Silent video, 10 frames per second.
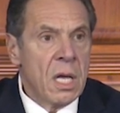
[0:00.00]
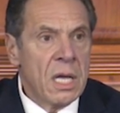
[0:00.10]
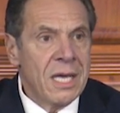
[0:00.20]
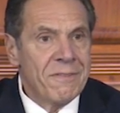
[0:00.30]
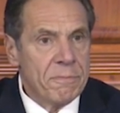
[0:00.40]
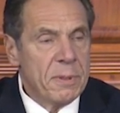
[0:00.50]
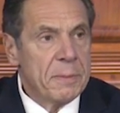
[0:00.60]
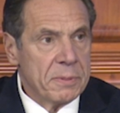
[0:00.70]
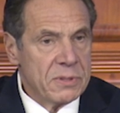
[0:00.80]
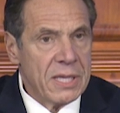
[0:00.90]
if
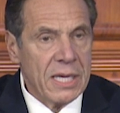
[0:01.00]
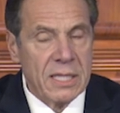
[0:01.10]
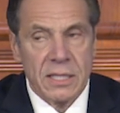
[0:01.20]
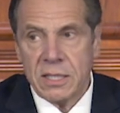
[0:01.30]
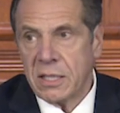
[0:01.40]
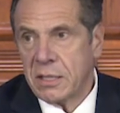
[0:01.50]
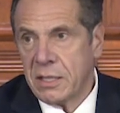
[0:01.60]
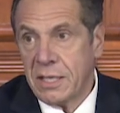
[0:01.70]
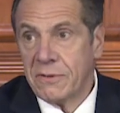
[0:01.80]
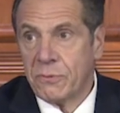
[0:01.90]
people take it,
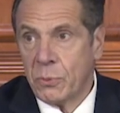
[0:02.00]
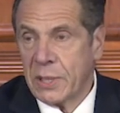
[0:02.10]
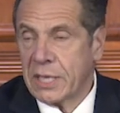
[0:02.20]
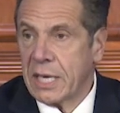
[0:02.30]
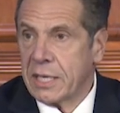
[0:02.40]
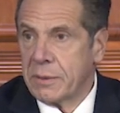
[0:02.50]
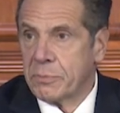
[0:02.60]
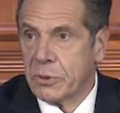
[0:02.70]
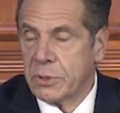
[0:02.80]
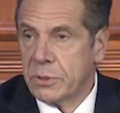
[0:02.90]
if we get it
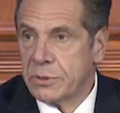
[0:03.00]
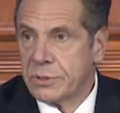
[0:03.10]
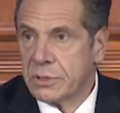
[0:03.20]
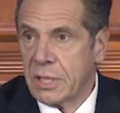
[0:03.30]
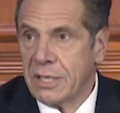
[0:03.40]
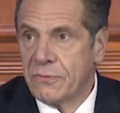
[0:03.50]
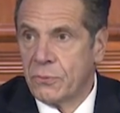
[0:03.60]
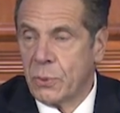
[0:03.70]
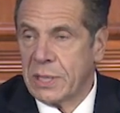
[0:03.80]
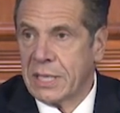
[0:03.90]
produced, if
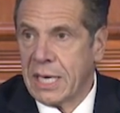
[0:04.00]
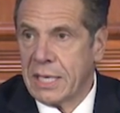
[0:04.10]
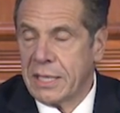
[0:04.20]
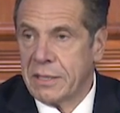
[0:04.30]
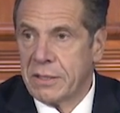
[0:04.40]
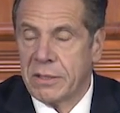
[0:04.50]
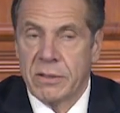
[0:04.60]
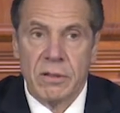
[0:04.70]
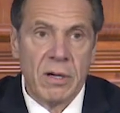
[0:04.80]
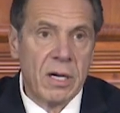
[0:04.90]
we get it
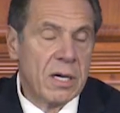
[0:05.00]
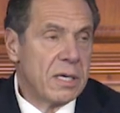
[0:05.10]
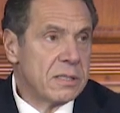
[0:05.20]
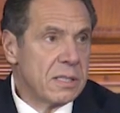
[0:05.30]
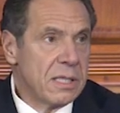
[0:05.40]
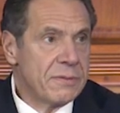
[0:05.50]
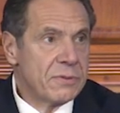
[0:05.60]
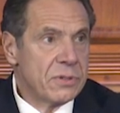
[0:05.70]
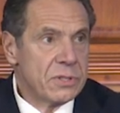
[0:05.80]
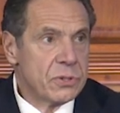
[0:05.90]
uh,
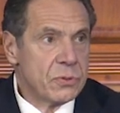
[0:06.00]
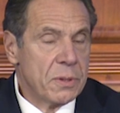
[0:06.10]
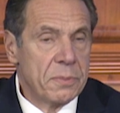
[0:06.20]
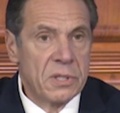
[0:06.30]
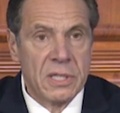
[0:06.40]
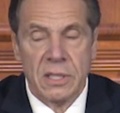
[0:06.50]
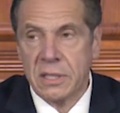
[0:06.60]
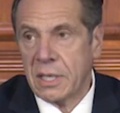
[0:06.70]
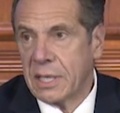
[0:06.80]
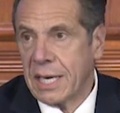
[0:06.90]
delivered,
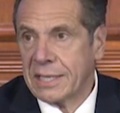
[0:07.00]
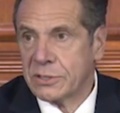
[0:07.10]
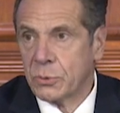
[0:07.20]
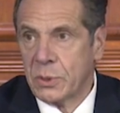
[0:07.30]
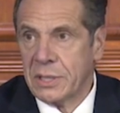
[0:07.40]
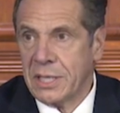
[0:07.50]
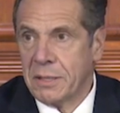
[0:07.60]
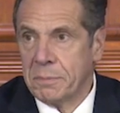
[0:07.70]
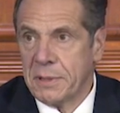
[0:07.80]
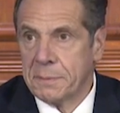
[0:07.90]
distributed, and actually
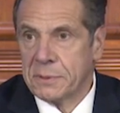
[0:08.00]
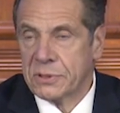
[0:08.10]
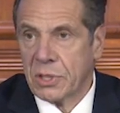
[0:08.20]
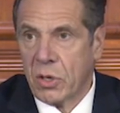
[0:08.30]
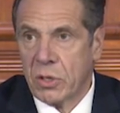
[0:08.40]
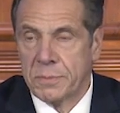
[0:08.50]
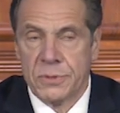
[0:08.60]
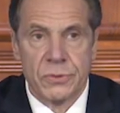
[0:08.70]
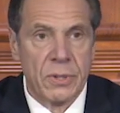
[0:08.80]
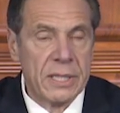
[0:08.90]
in people's
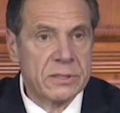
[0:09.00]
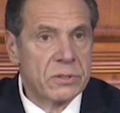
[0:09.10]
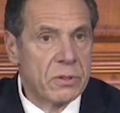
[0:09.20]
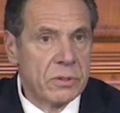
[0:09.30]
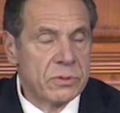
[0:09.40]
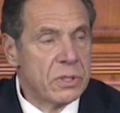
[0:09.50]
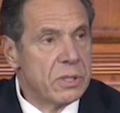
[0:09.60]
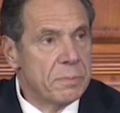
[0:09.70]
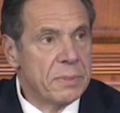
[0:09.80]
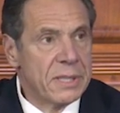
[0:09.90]
arms, right? So those are
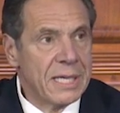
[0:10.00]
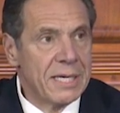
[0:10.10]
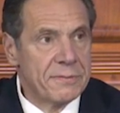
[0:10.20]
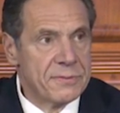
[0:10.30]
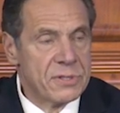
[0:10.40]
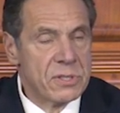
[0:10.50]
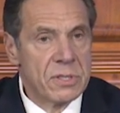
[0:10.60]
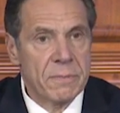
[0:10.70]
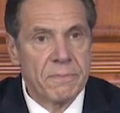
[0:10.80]
the big ifs.